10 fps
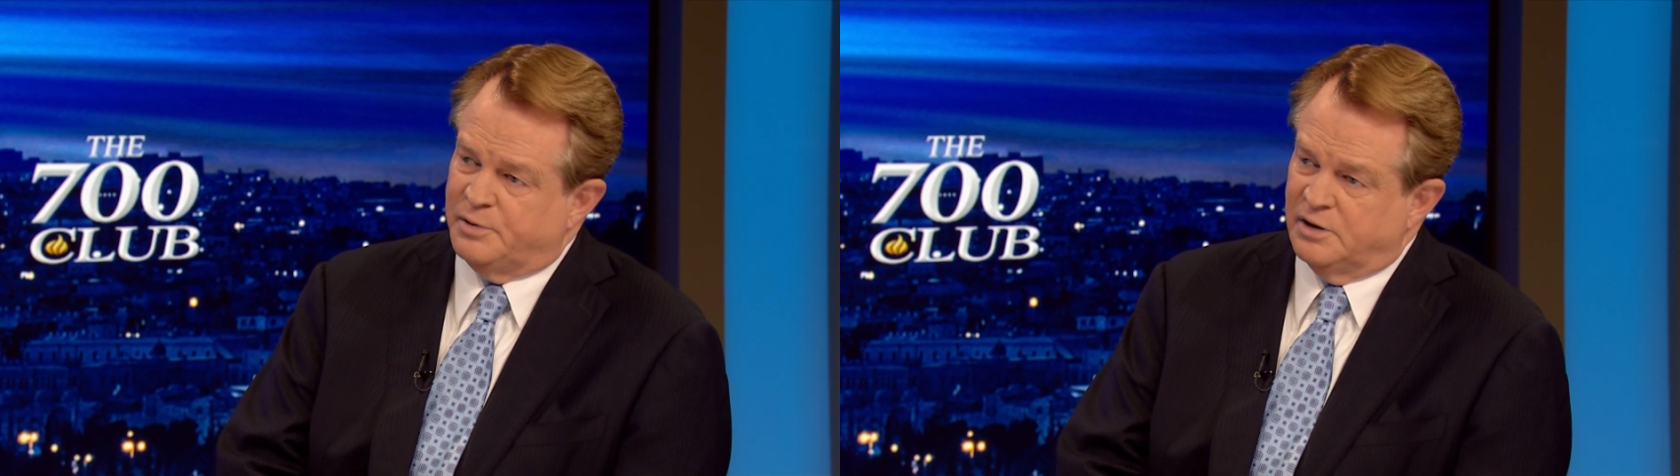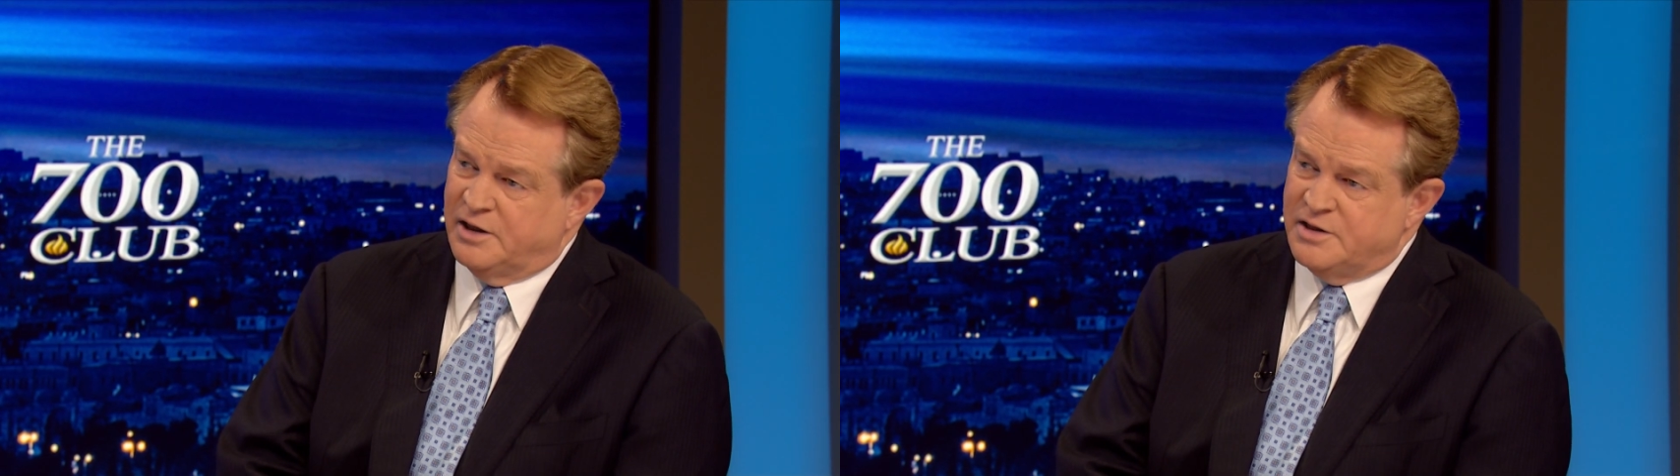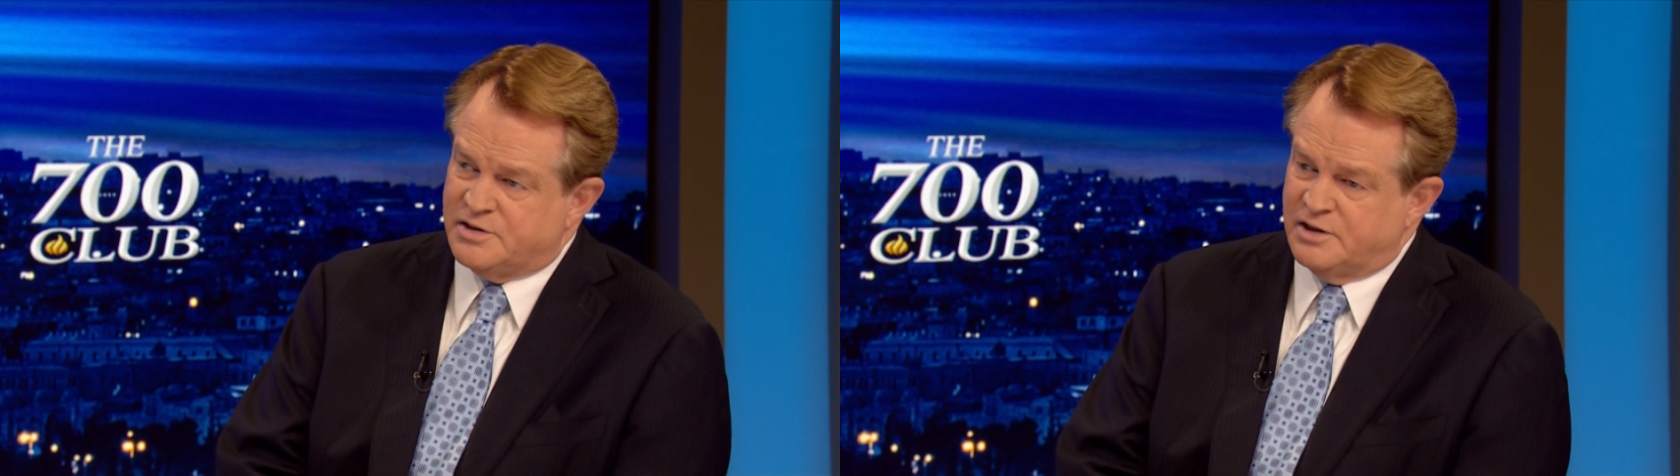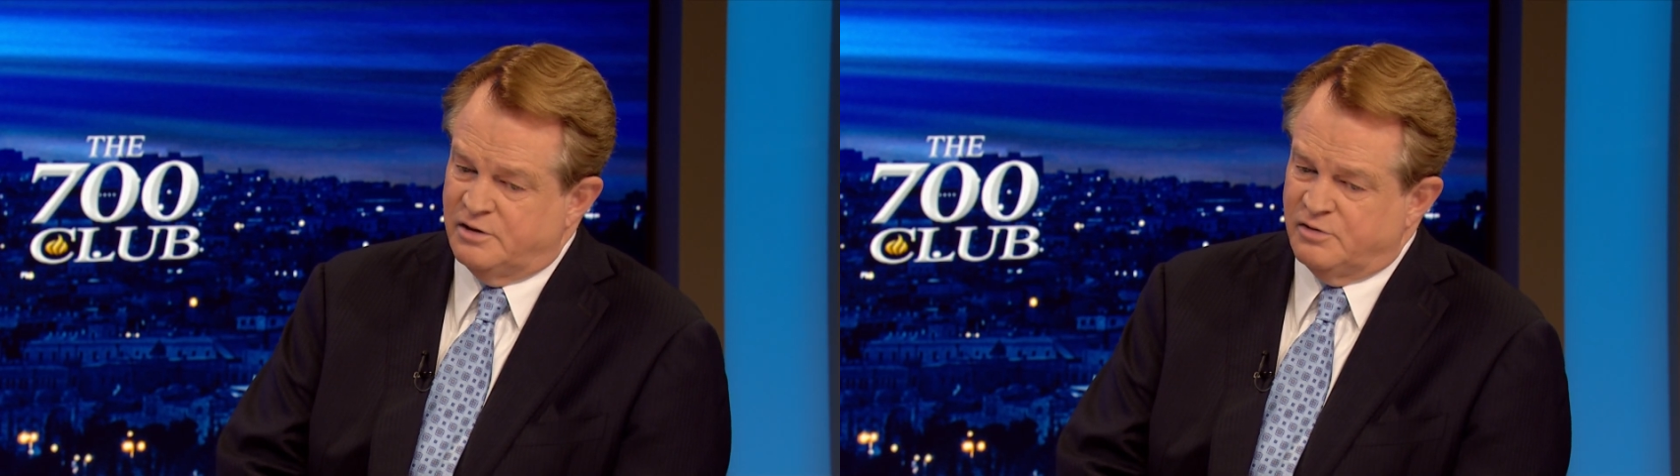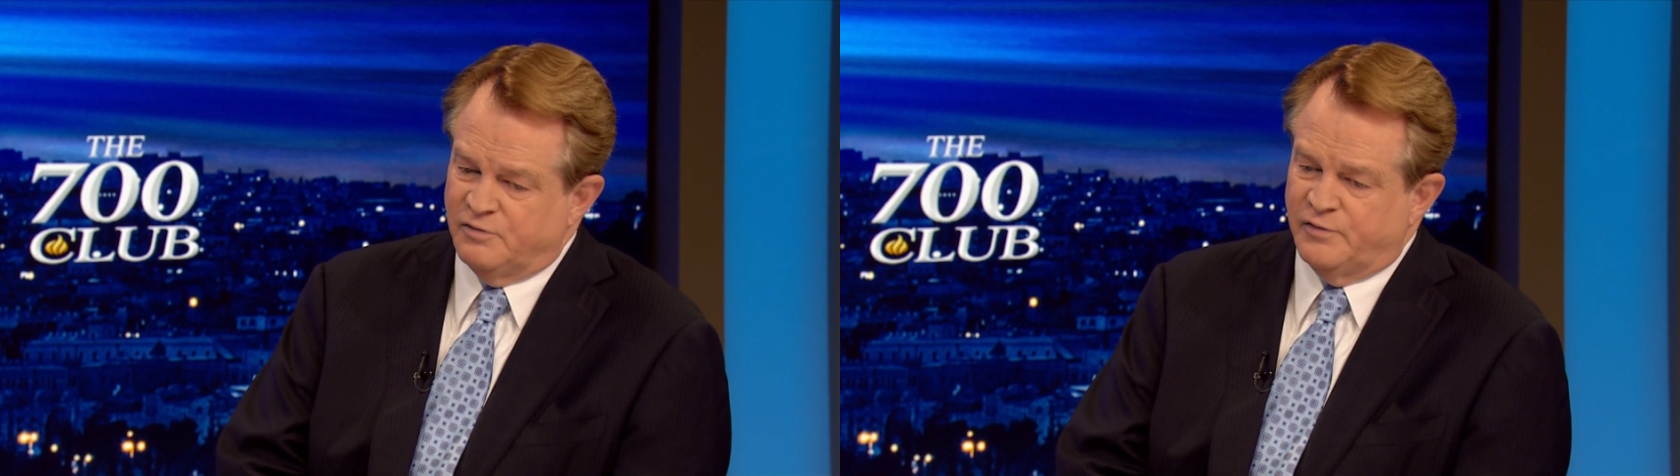police
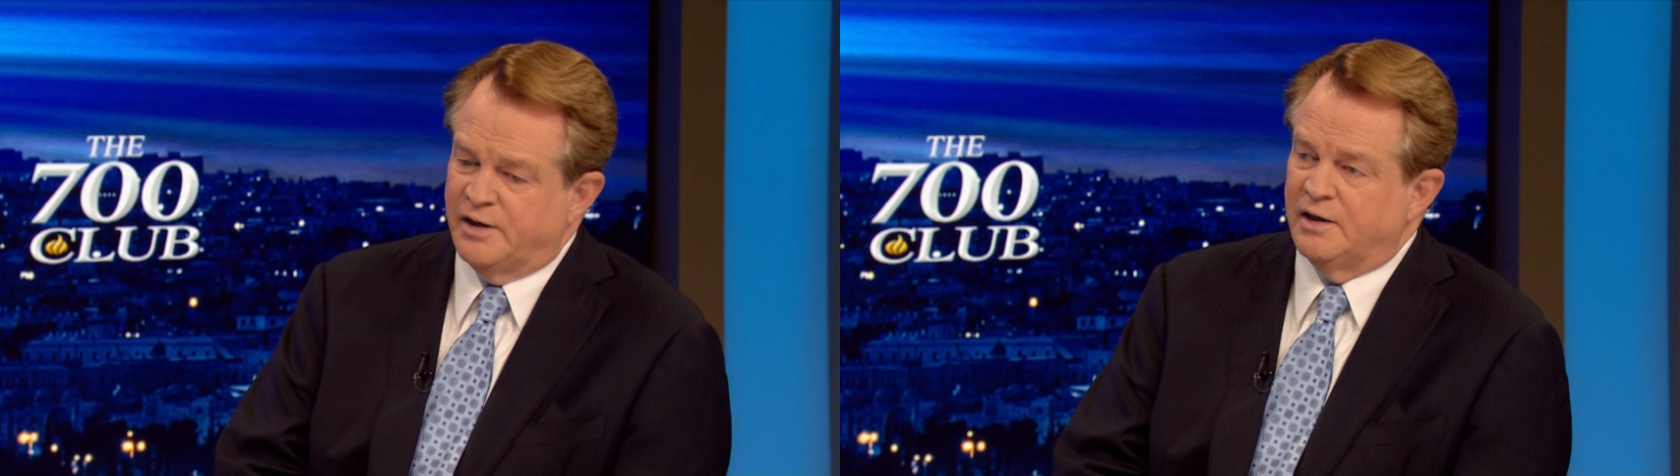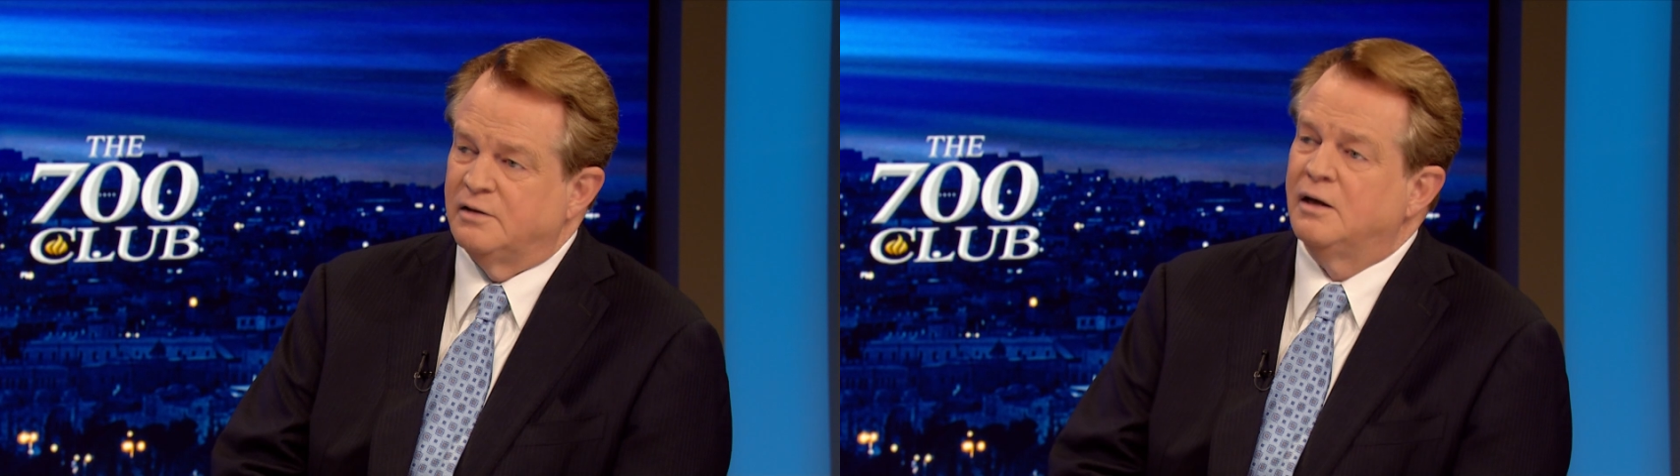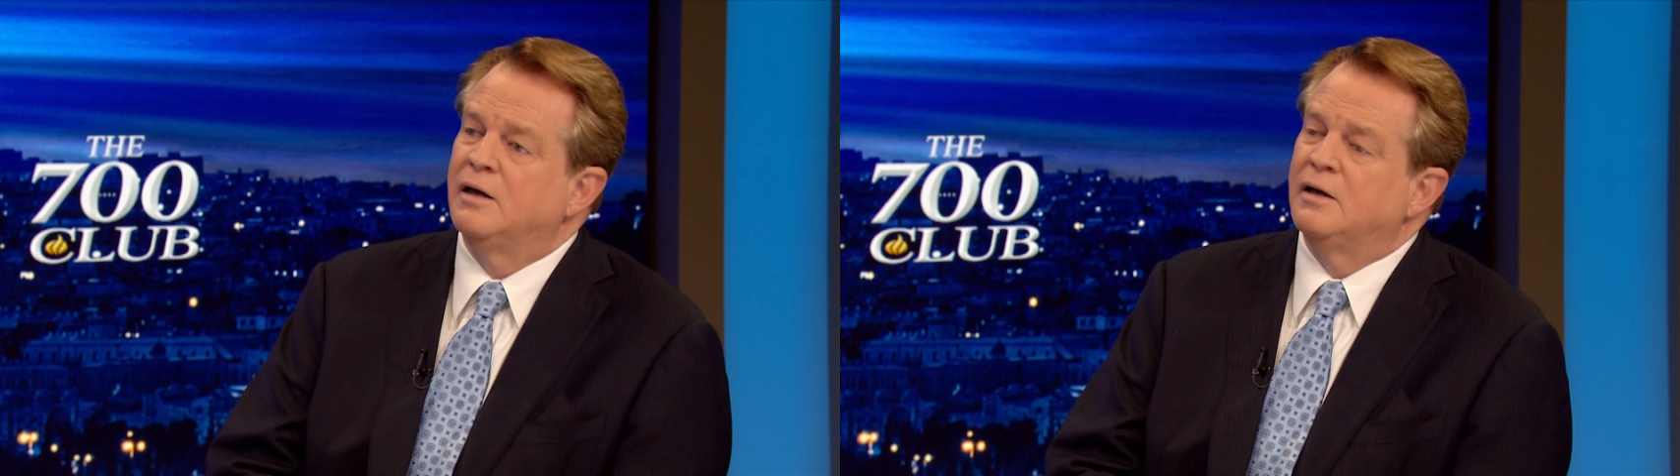to intervene,